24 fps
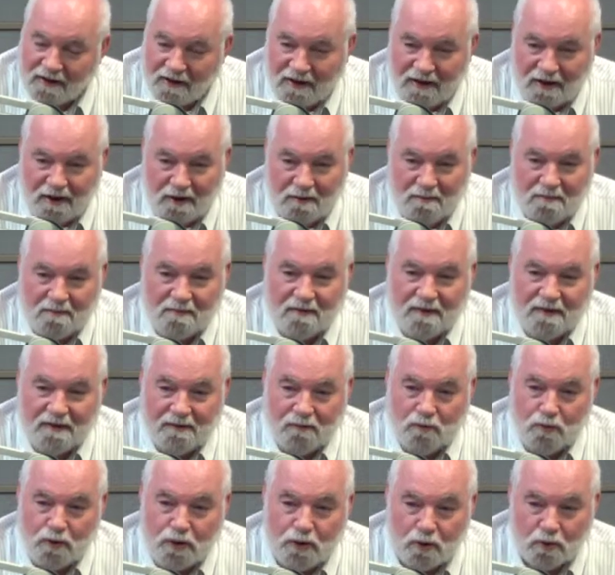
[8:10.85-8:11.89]
The
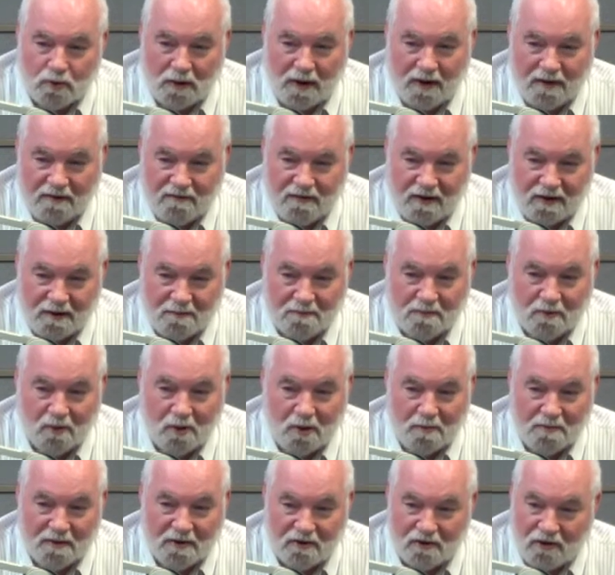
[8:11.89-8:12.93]
real rate of
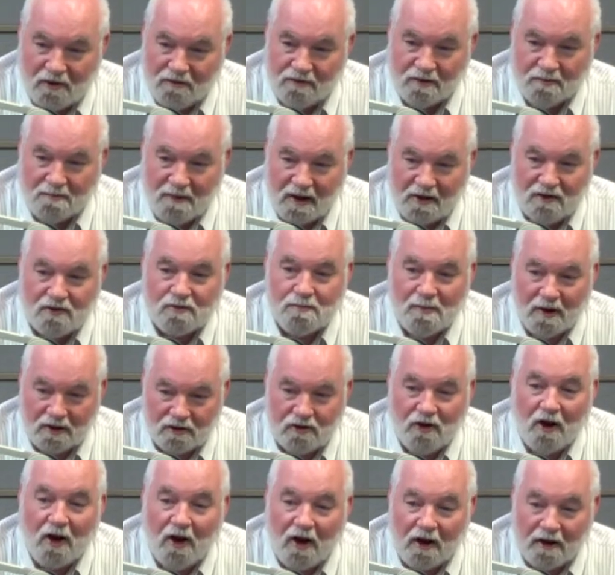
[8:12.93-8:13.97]
unemployment is often much,
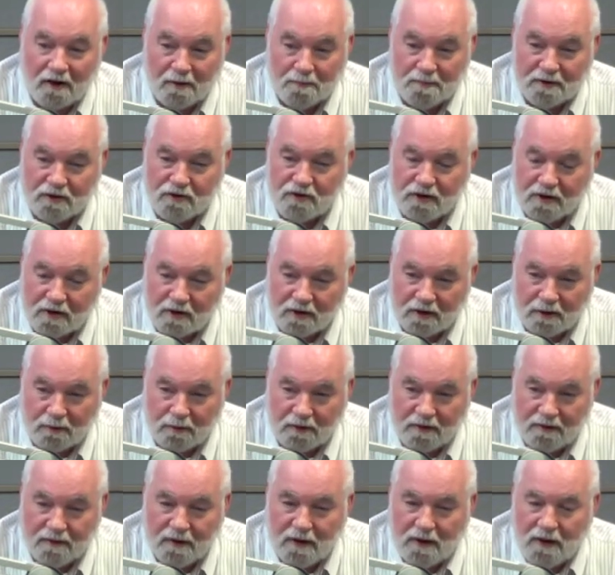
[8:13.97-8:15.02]
much higher,
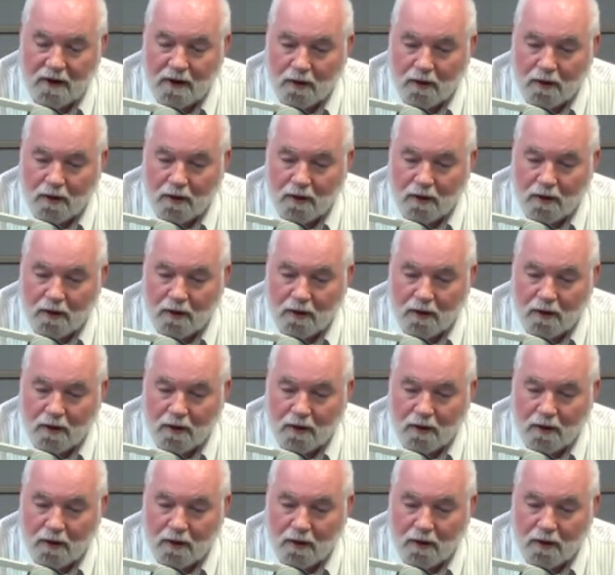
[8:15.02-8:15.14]
particularly